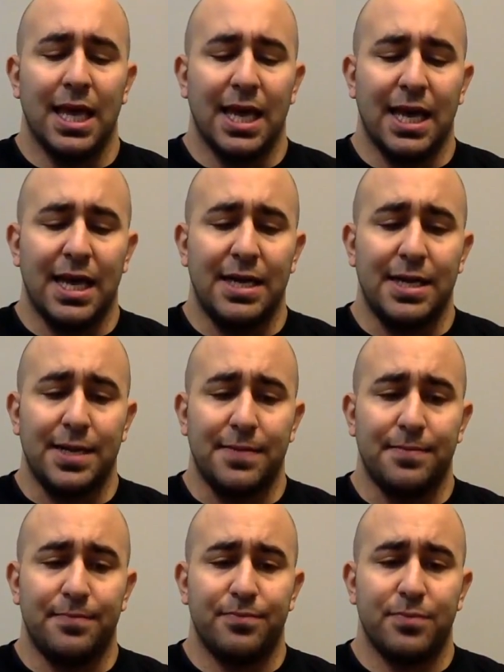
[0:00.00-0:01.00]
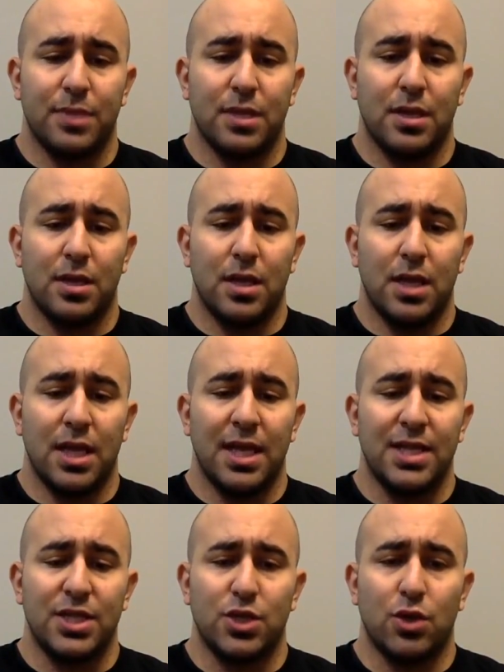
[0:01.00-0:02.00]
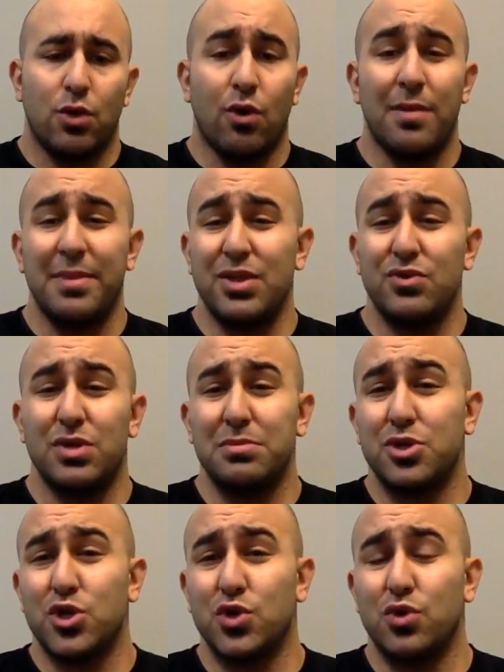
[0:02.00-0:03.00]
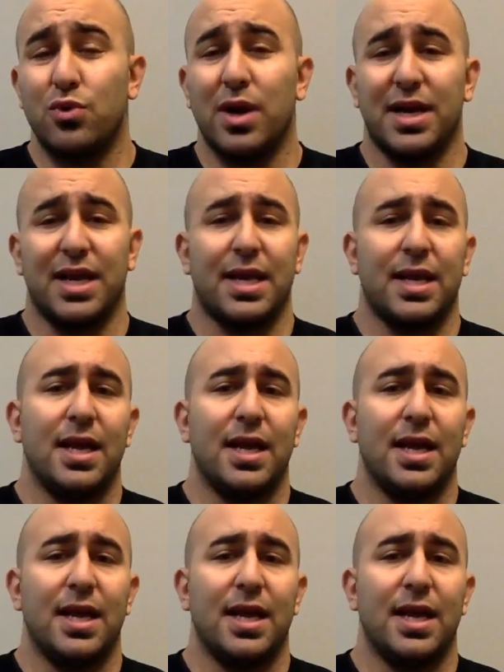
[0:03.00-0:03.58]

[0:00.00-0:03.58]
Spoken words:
And so, or I may do some journal writing.